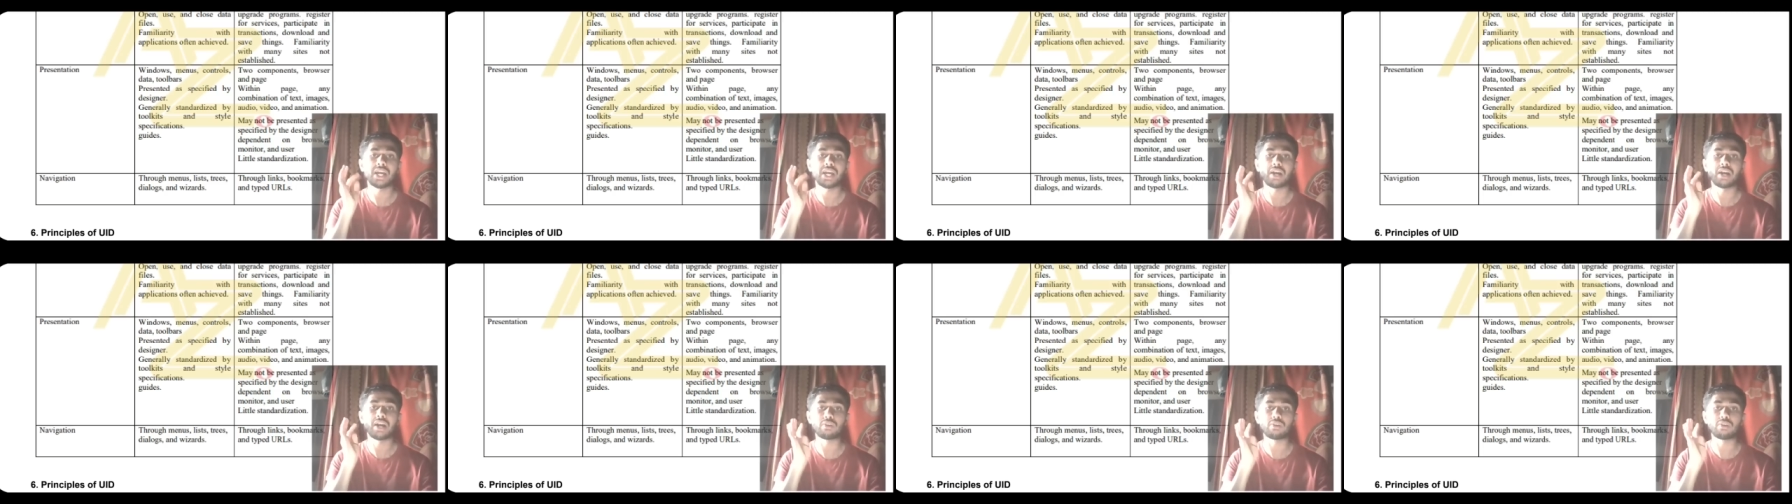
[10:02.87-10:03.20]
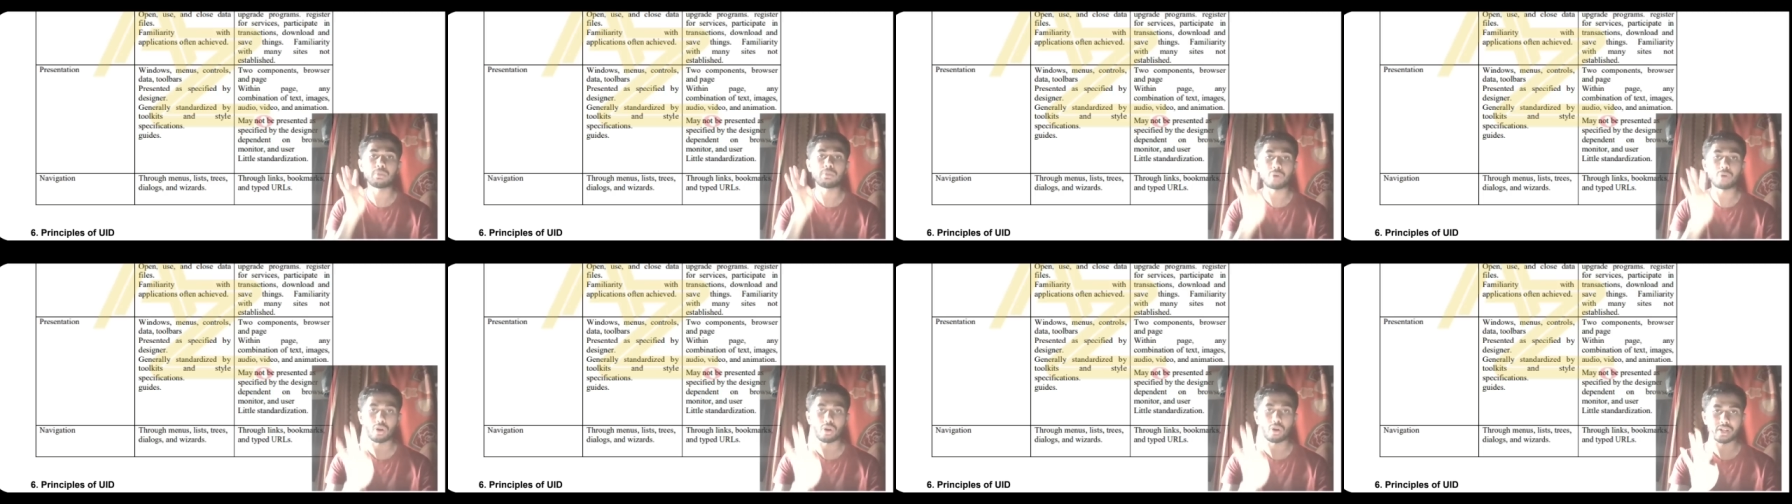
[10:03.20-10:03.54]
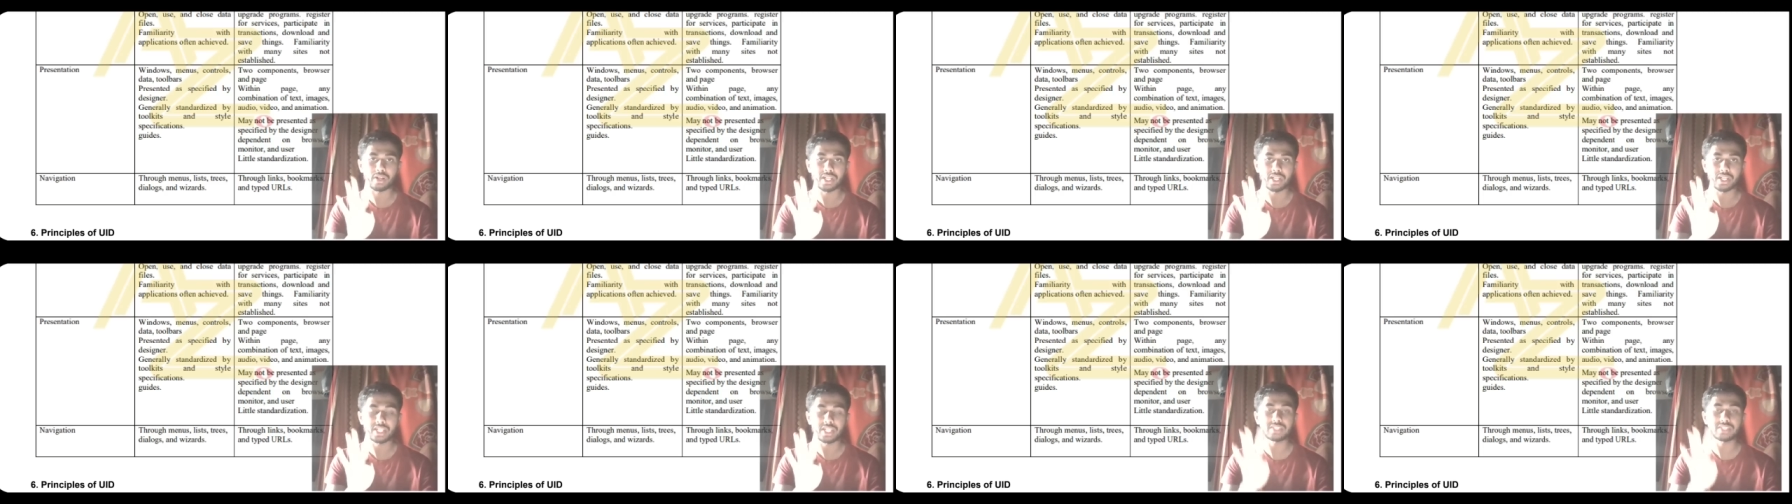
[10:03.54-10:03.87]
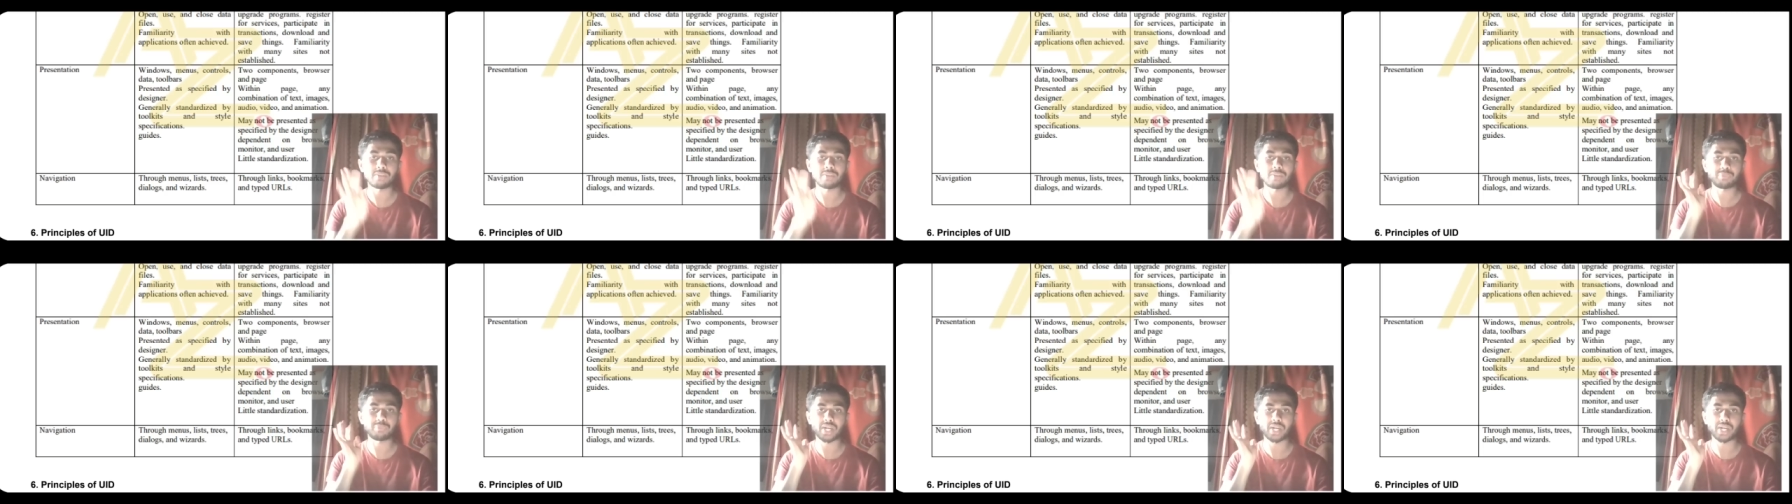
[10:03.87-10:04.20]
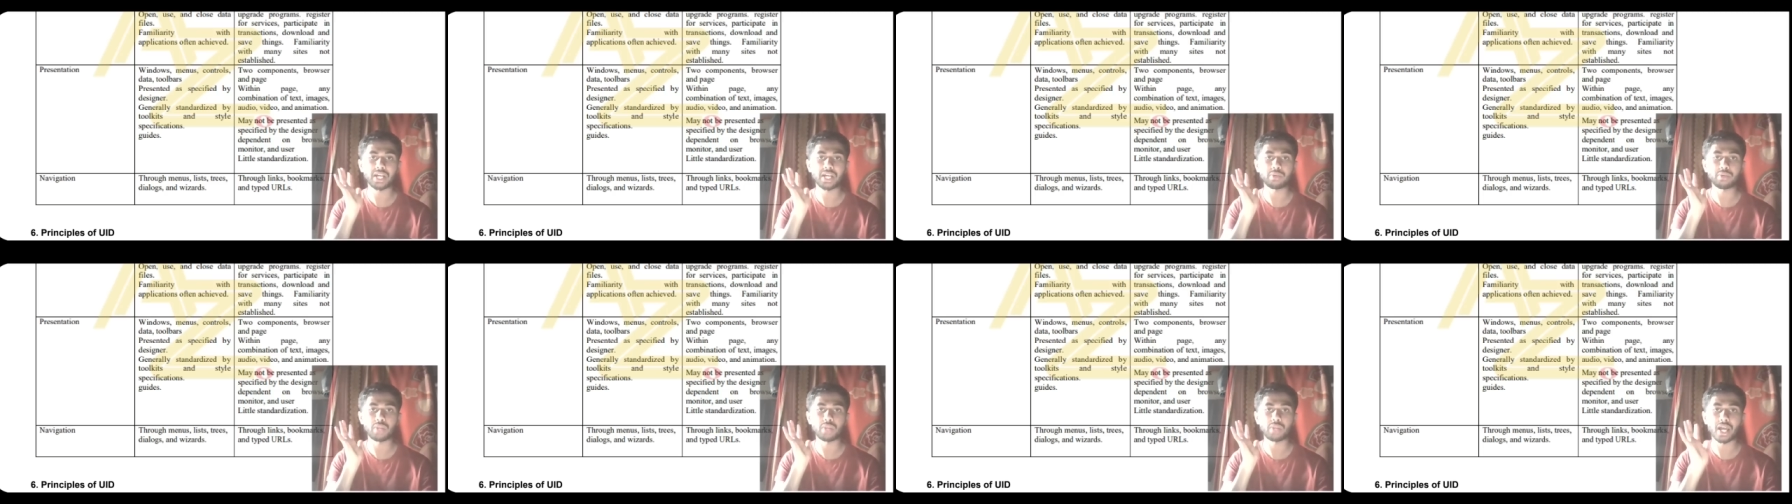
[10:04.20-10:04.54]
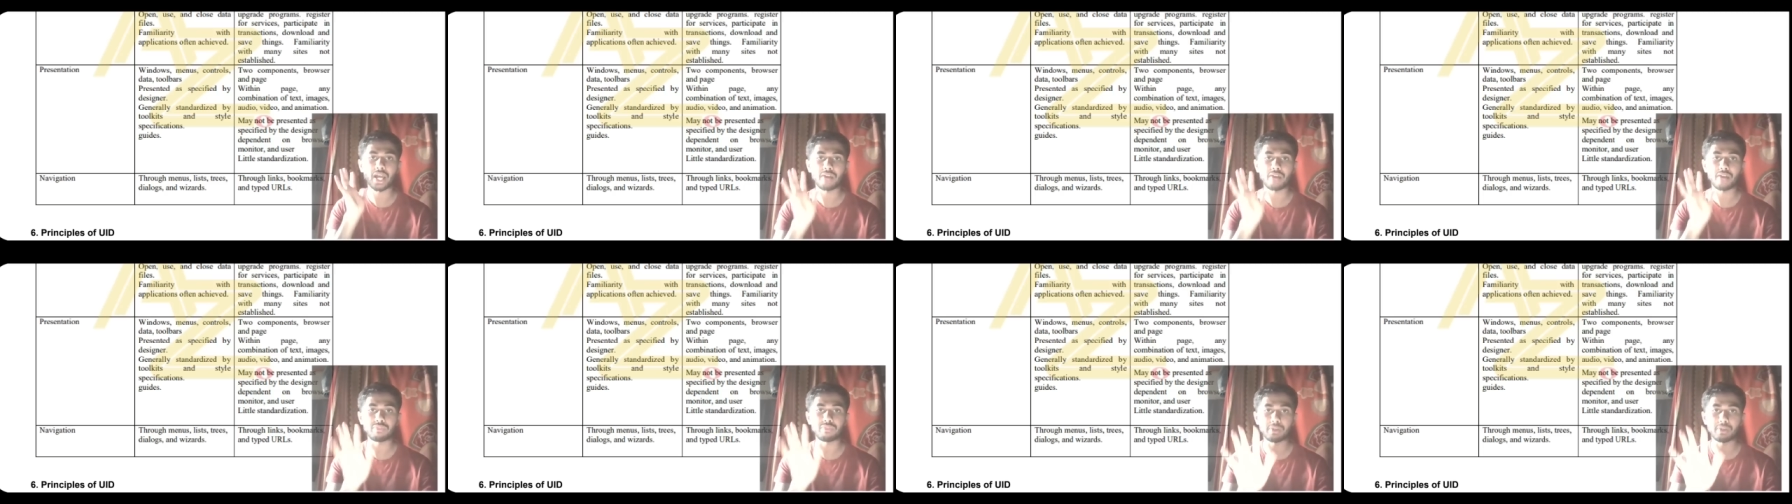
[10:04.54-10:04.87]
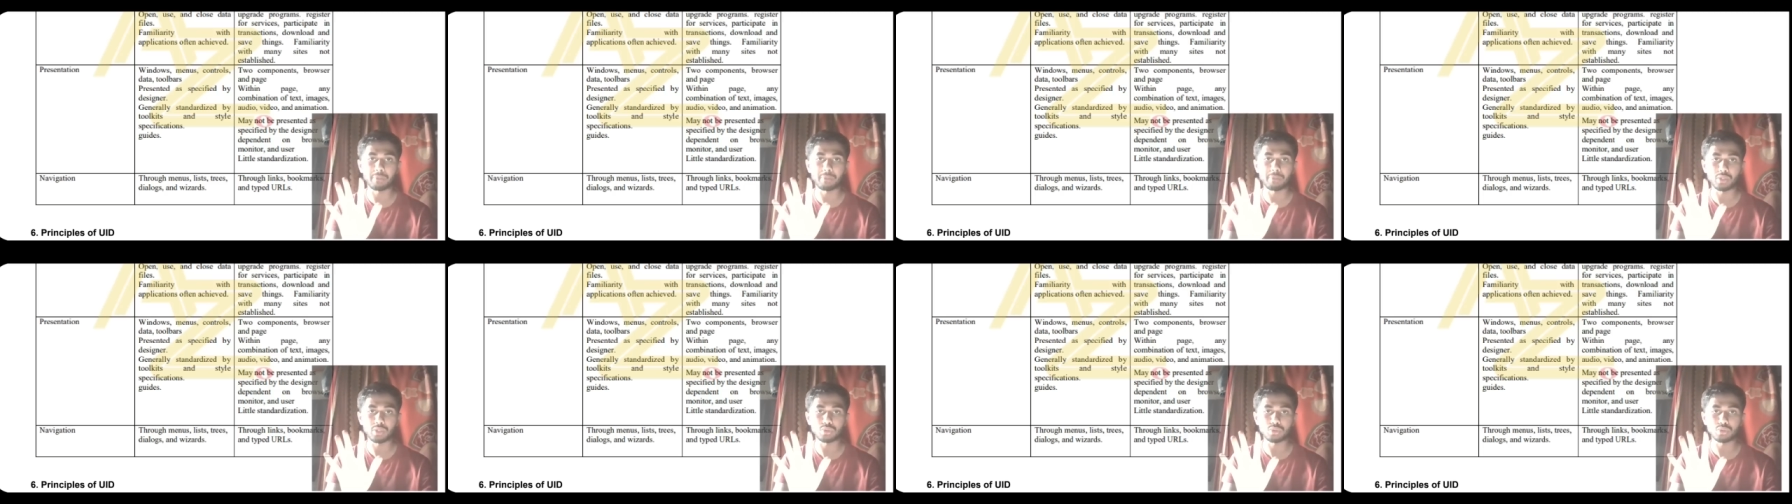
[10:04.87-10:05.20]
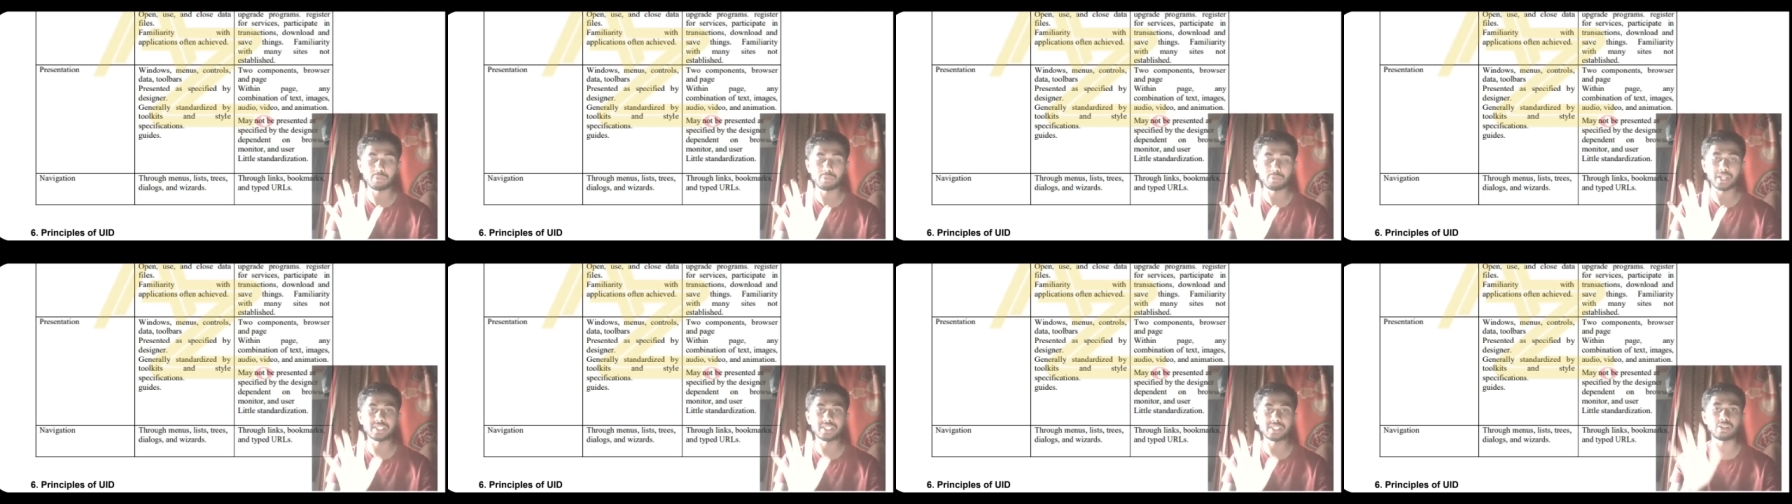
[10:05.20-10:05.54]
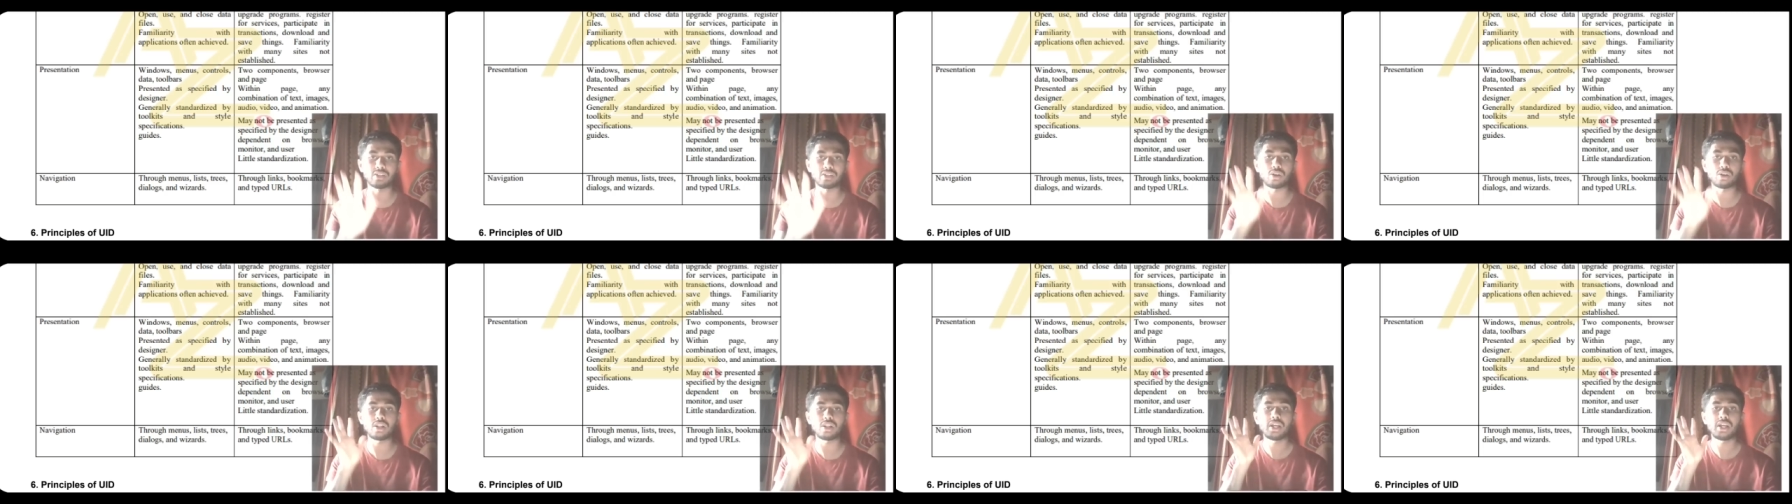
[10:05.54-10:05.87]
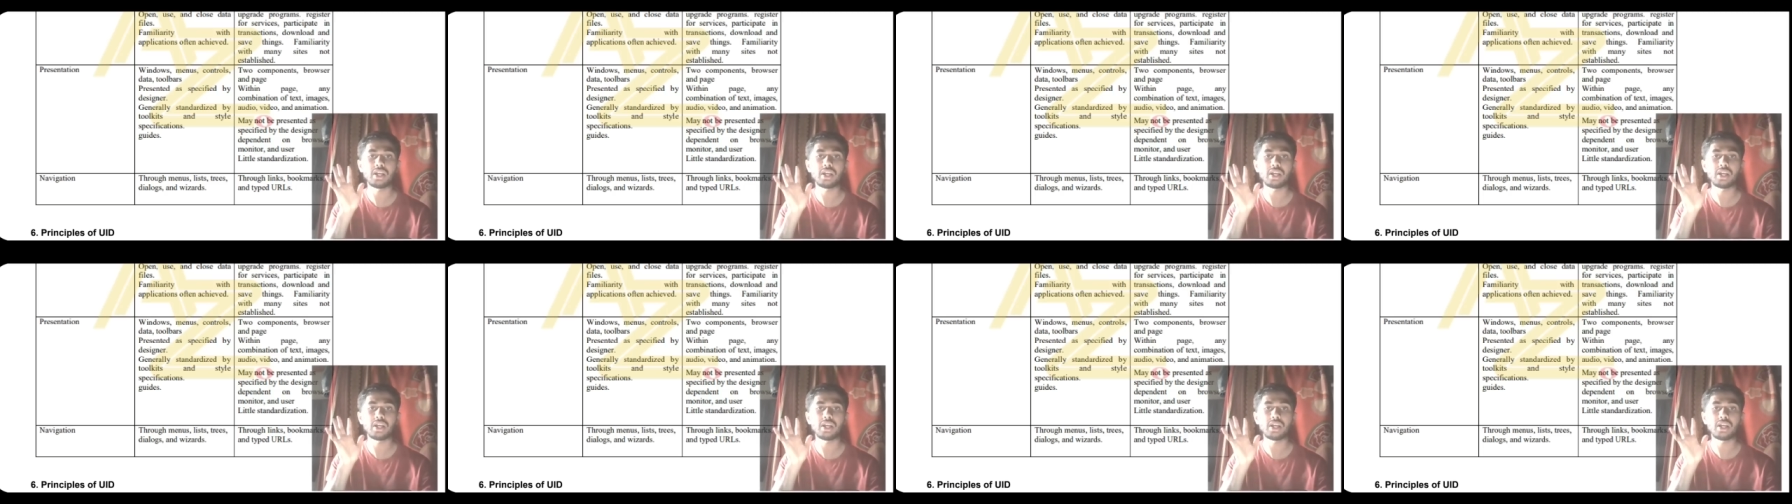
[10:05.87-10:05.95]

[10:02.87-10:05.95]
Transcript: it will be organized and it will have the menus bars and all